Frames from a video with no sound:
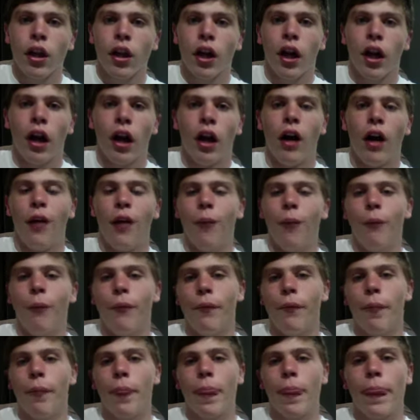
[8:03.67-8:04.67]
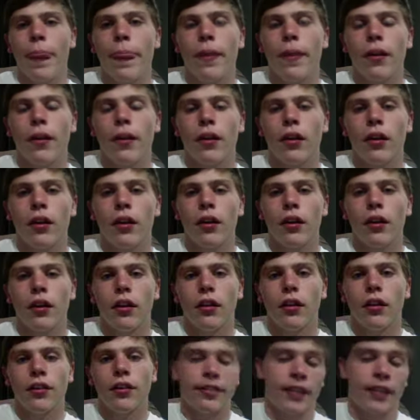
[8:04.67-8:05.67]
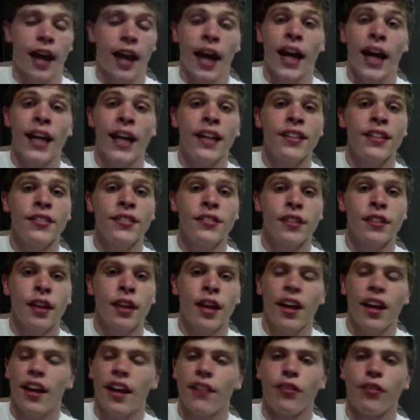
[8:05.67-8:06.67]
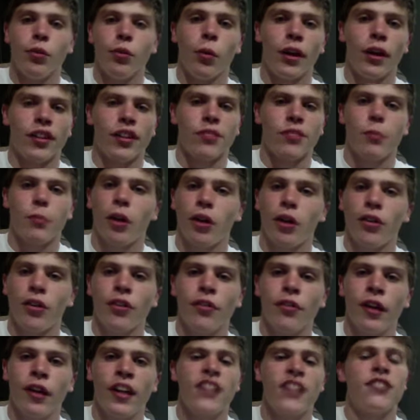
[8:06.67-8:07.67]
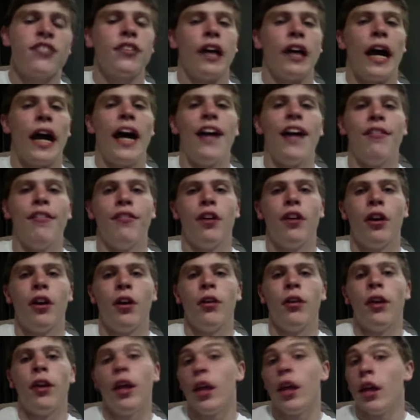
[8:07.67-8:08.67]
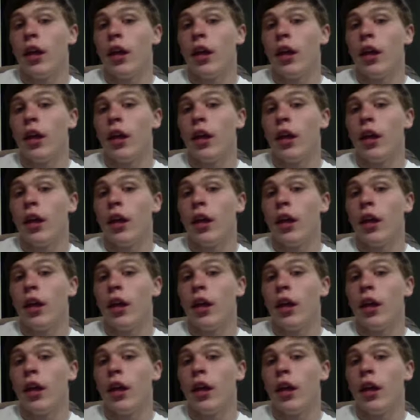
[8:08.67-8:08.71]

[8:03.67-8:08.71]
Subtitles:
Um, Size, if you want a smaller device, iPhone.